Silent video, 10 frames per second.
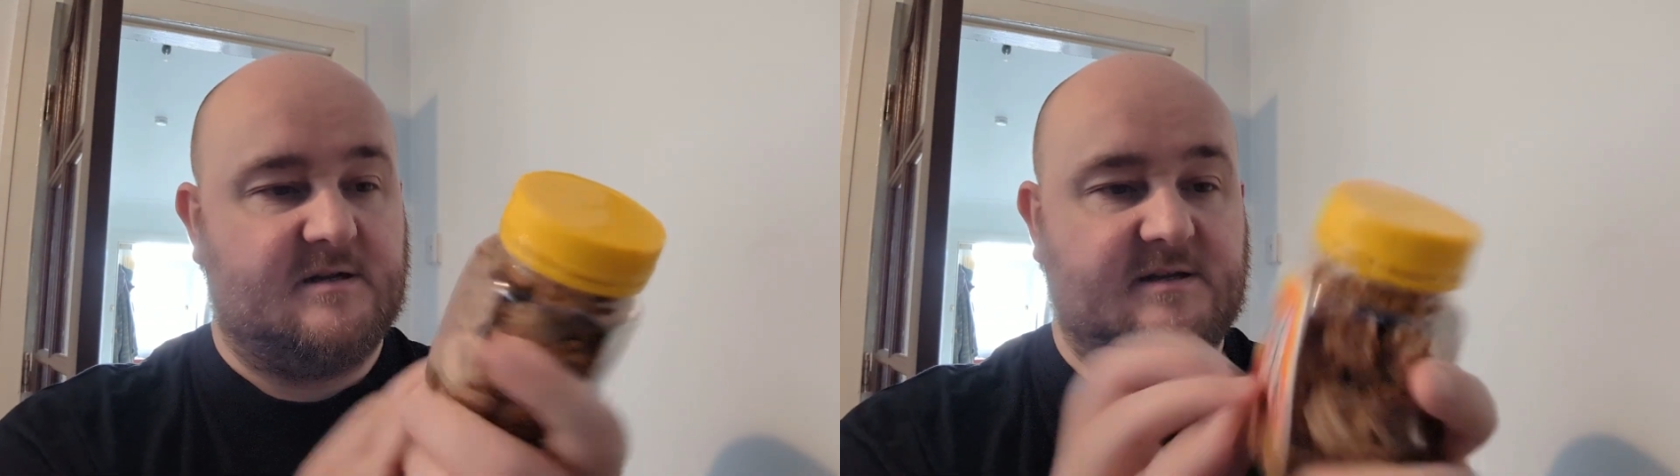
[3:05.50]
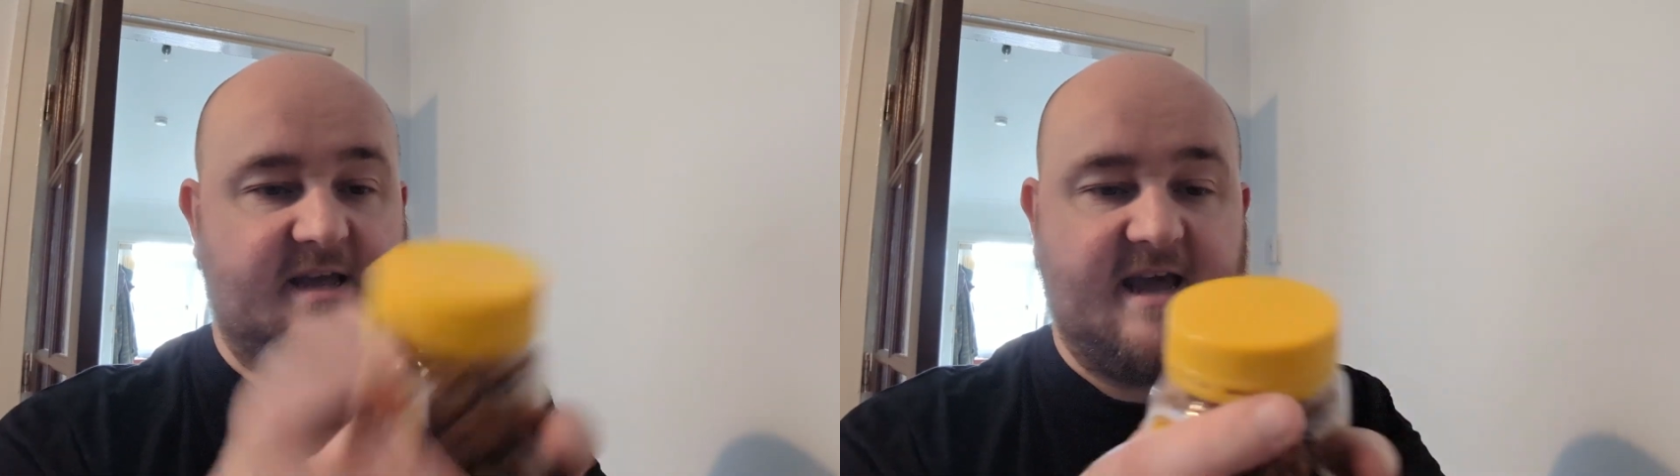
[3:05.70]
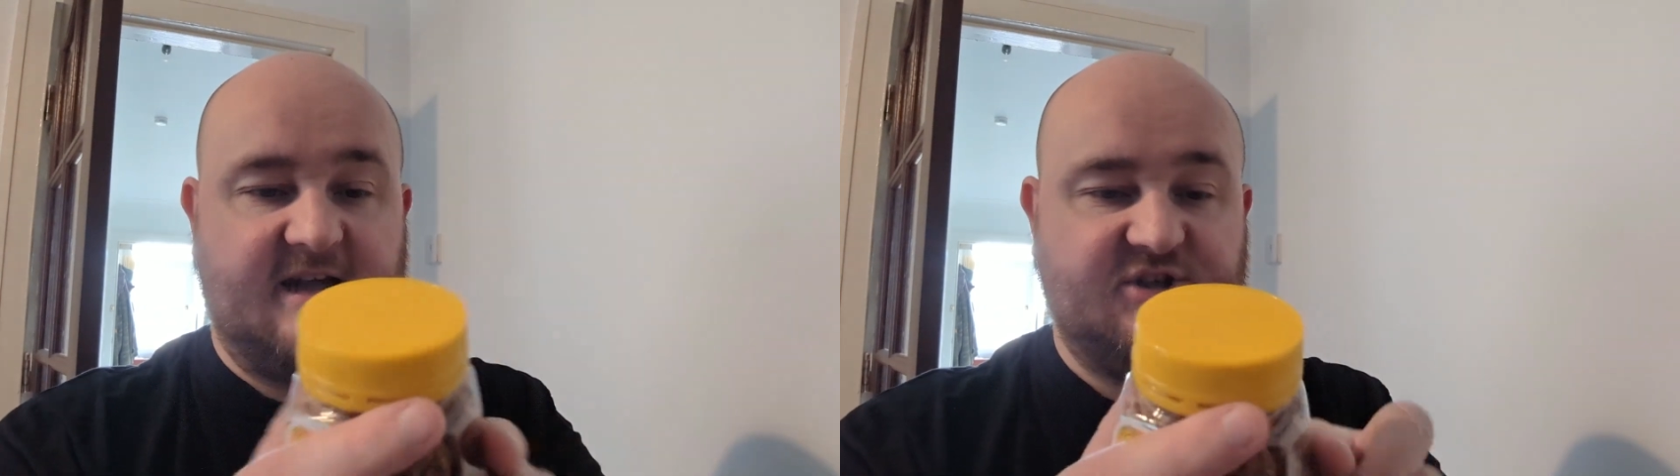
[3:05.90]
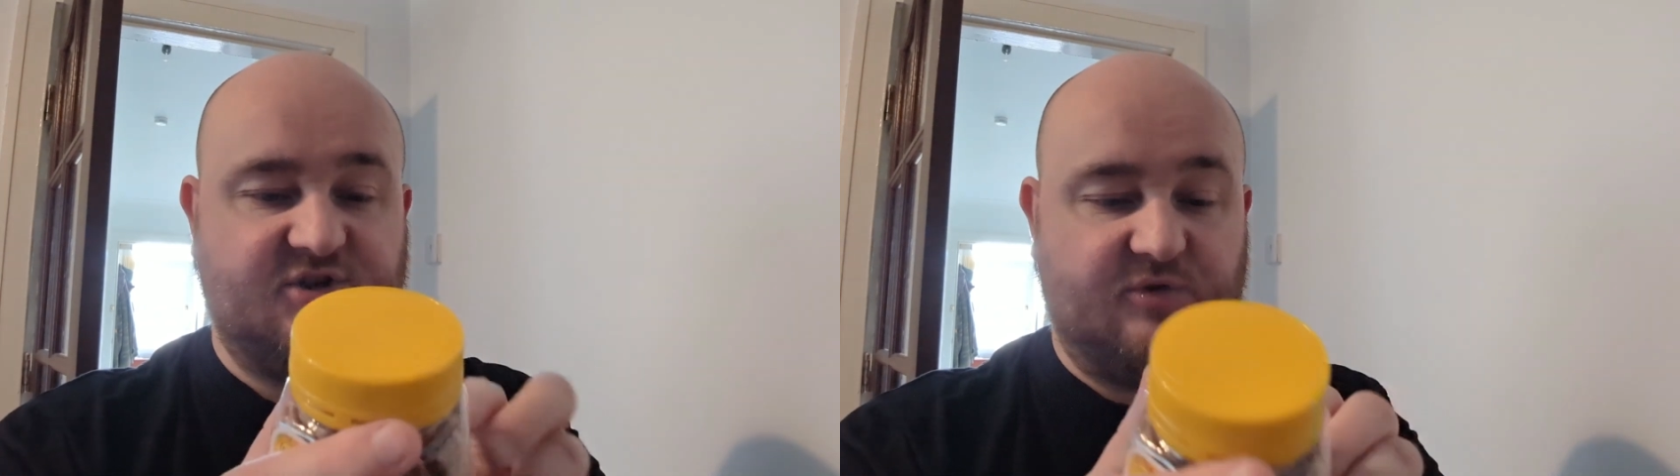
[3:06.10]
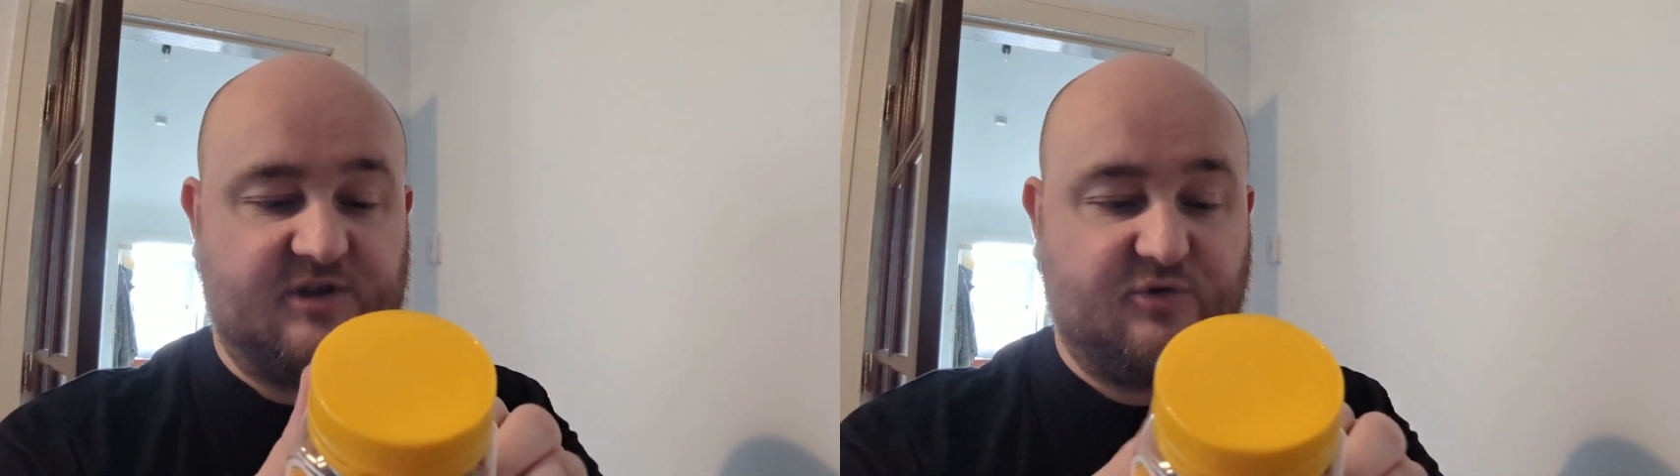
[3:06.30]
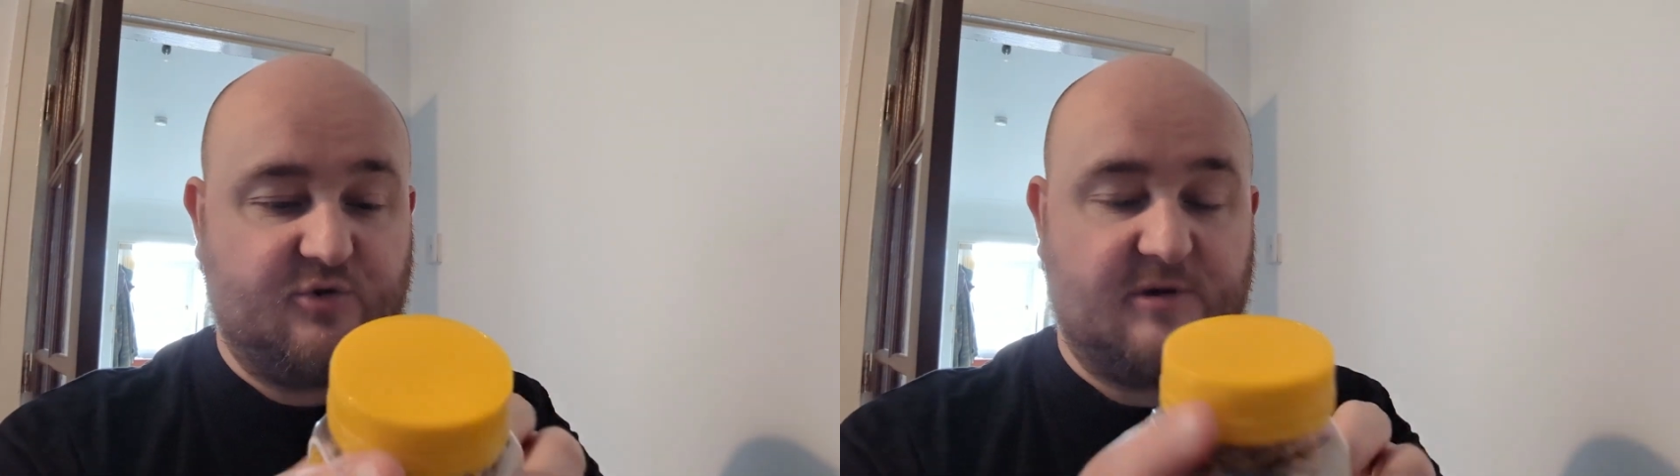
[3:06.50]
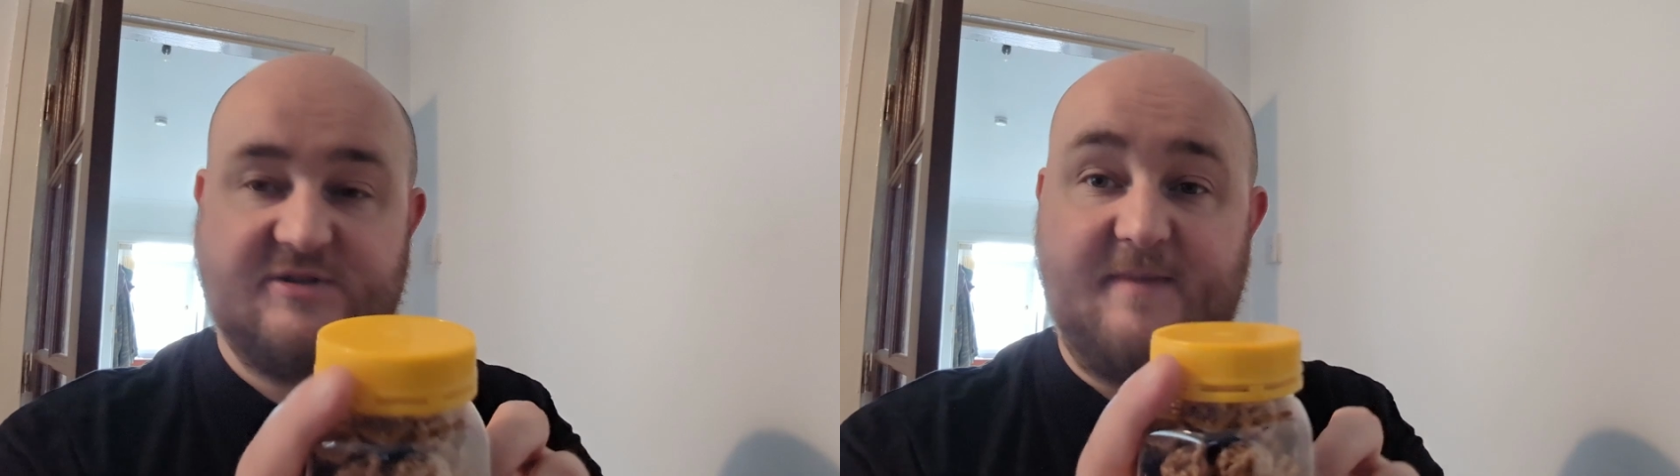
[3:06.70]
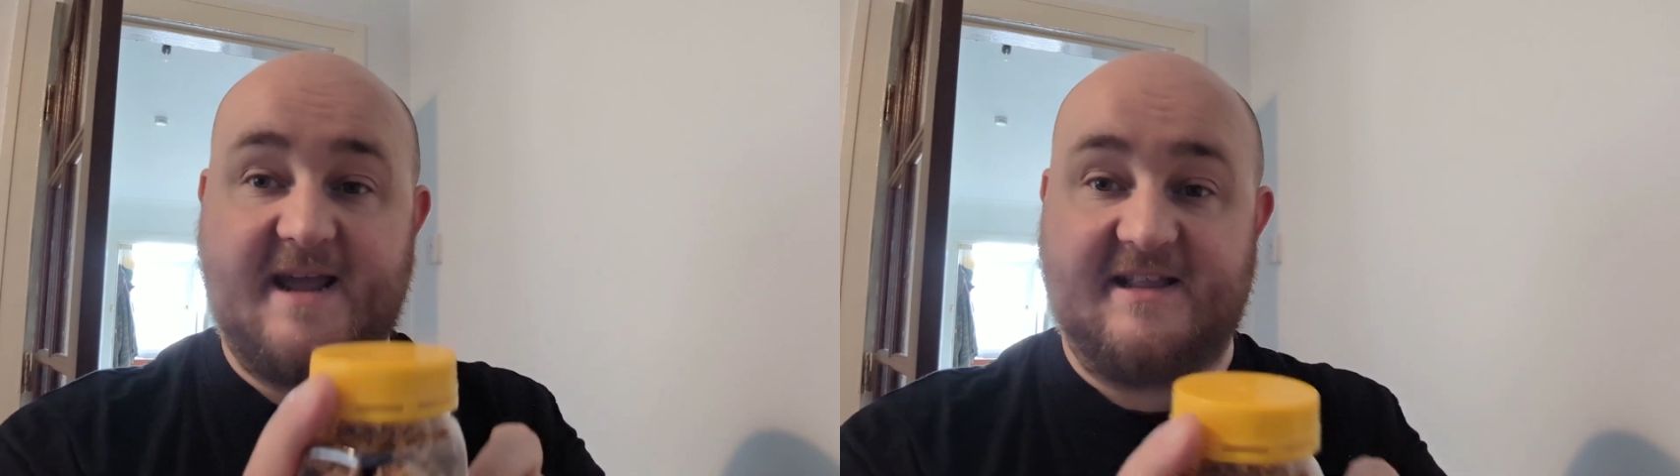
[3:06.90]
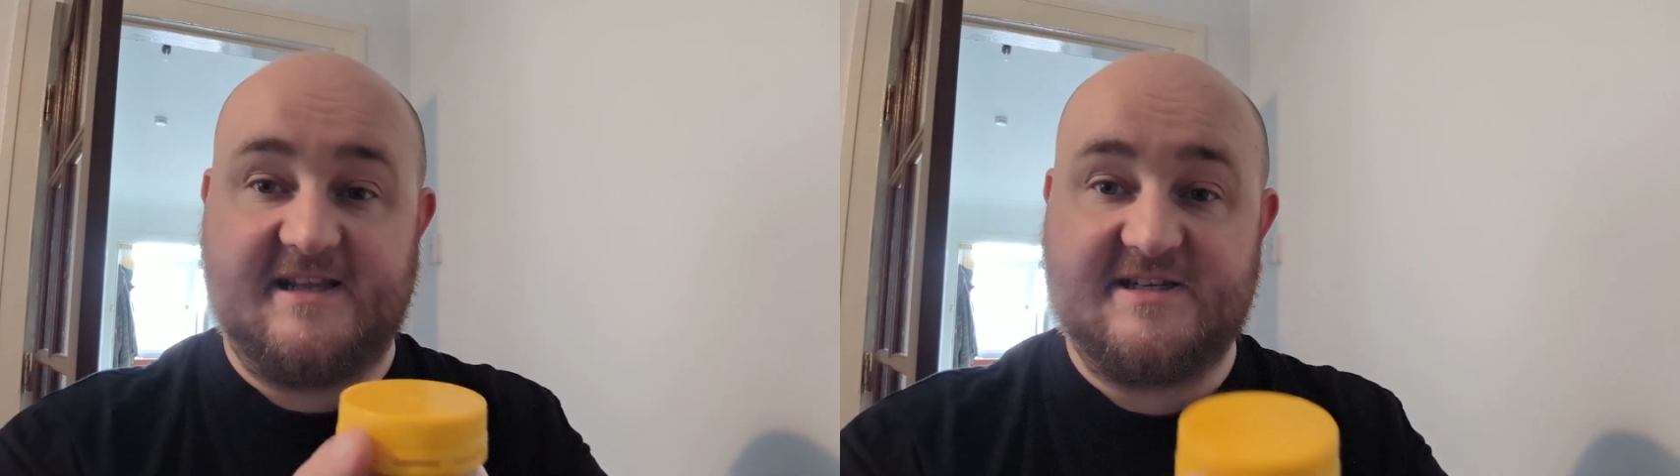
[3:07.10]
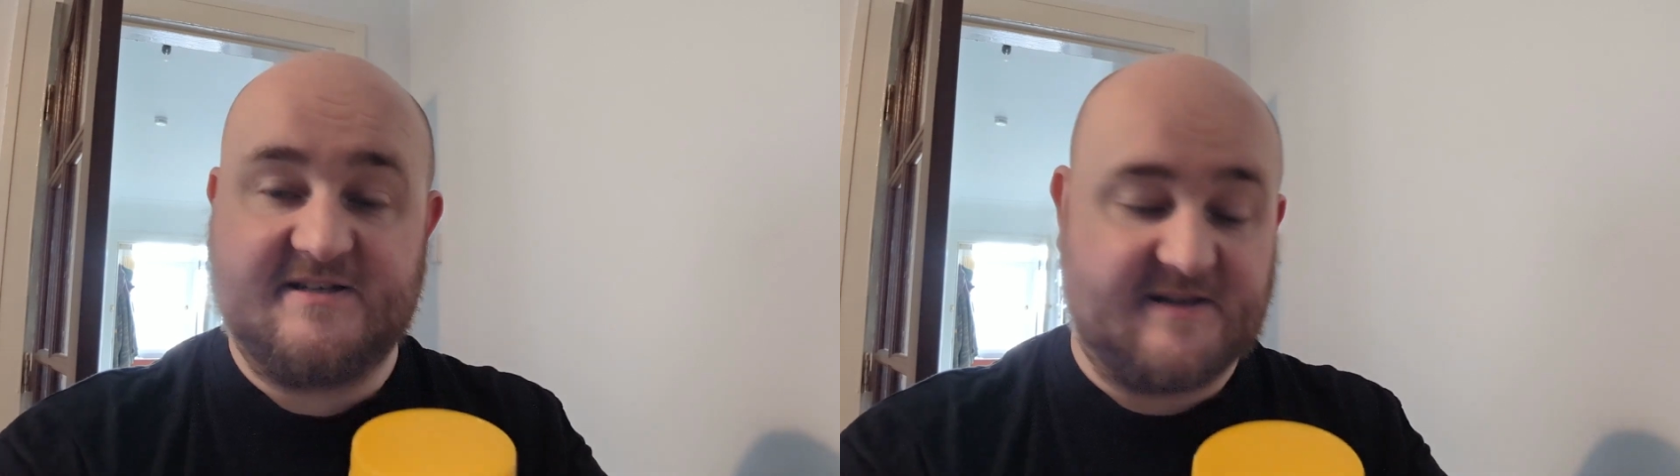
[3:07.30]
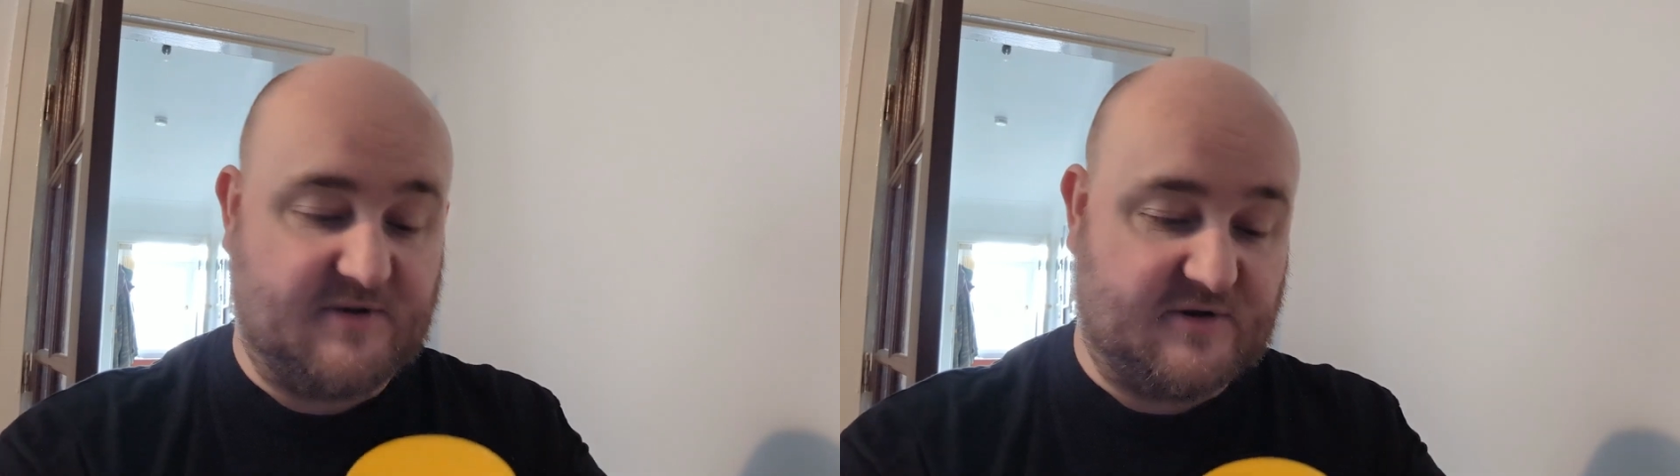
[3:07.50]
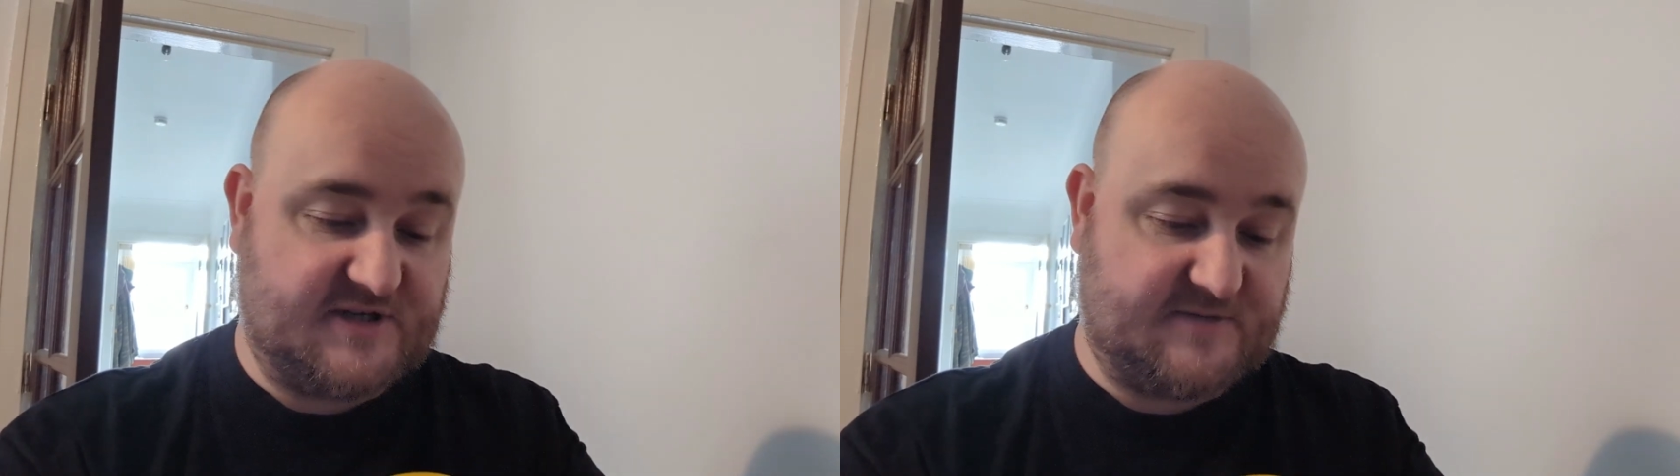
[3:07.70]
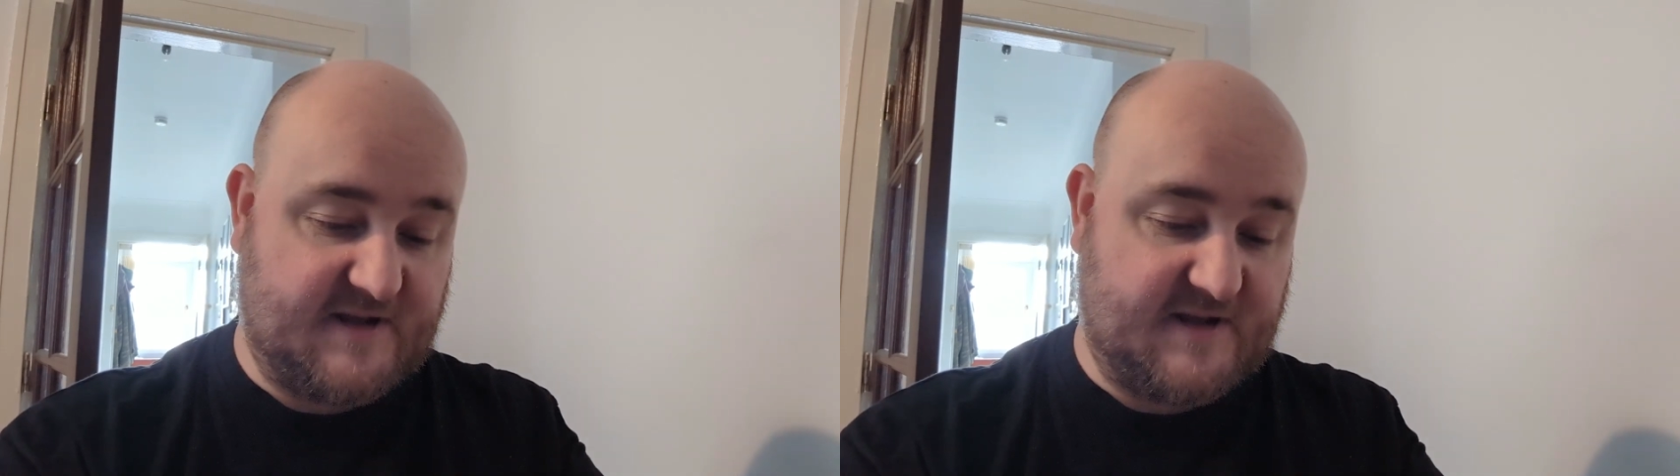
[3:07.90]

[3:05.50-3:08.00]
Yeah, I don't know what to make of these, to be honest.